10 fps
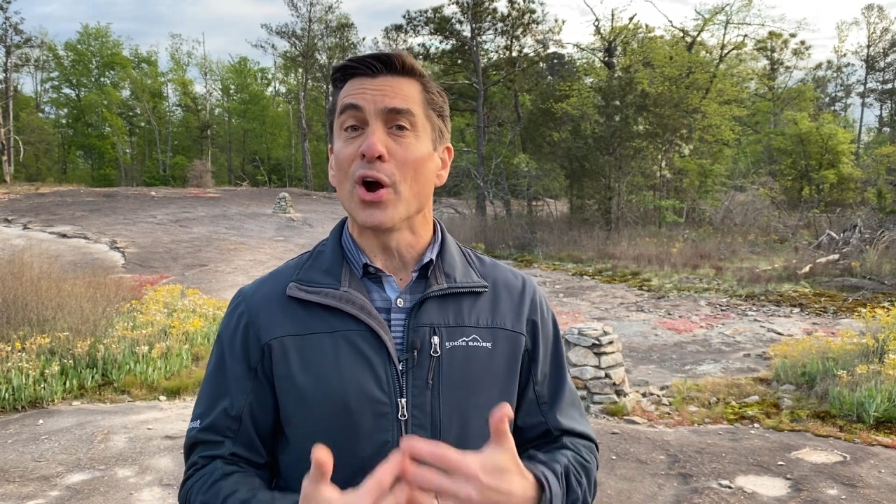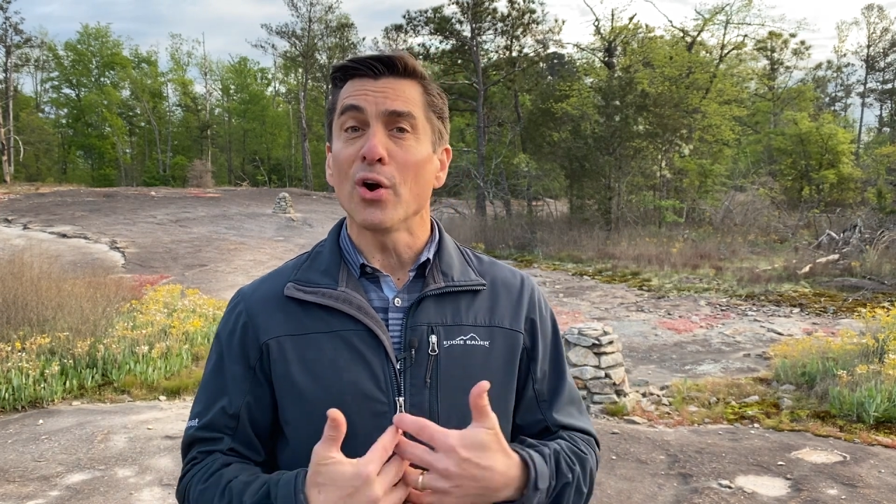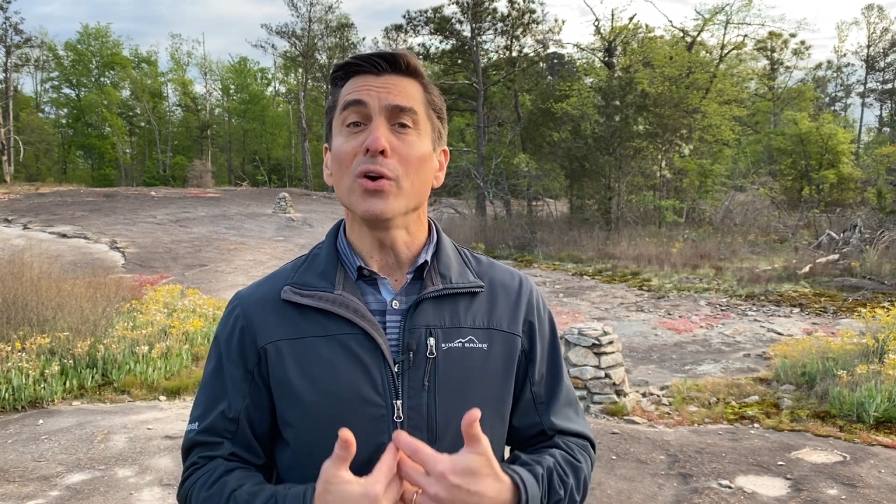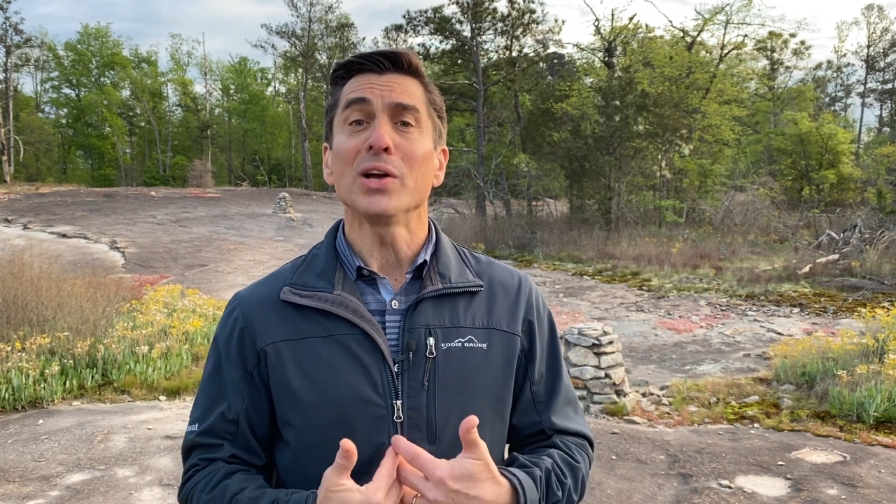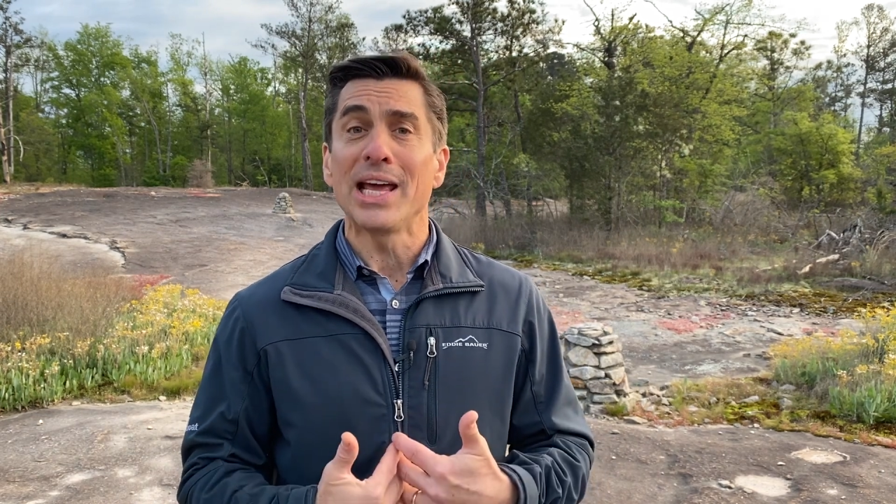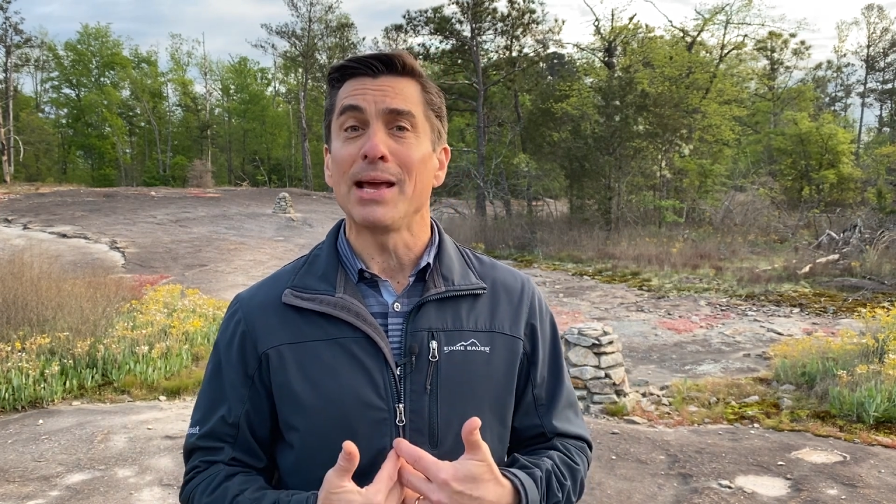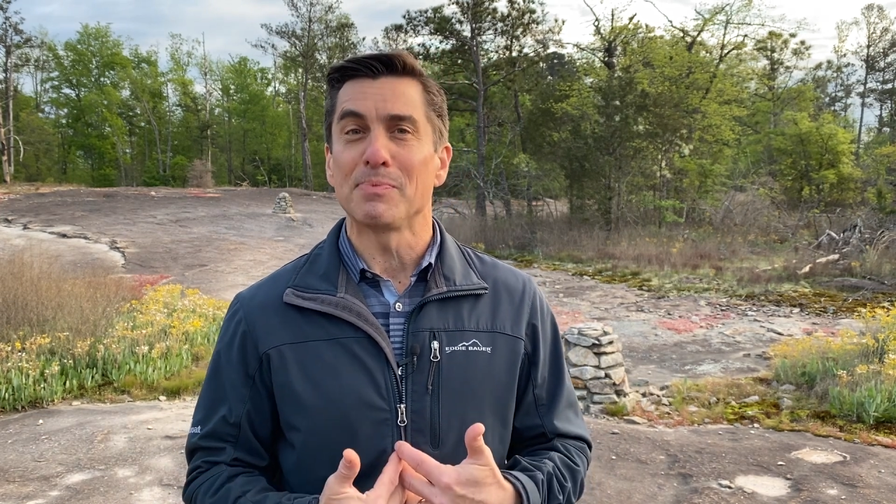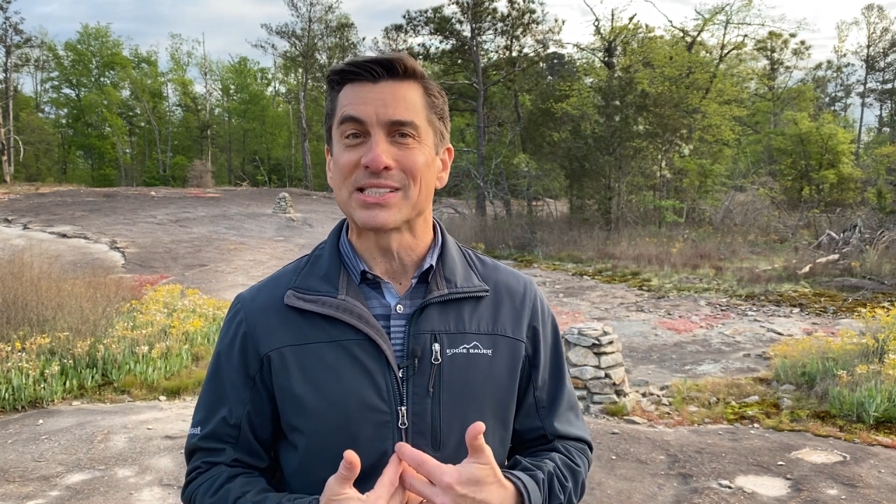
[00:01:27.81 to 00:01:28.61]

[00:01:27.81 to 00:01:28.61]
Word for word: her keep